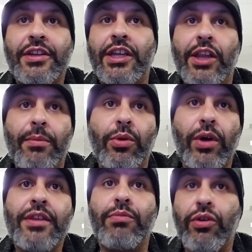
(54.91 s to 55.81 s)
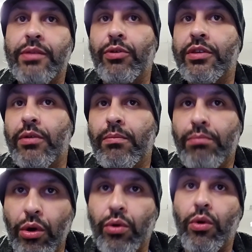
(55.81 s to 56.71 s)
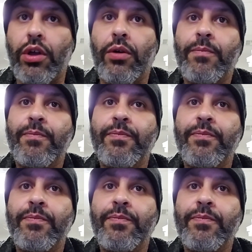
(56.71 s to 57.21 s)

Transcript: the TWS Motorsports motor oil.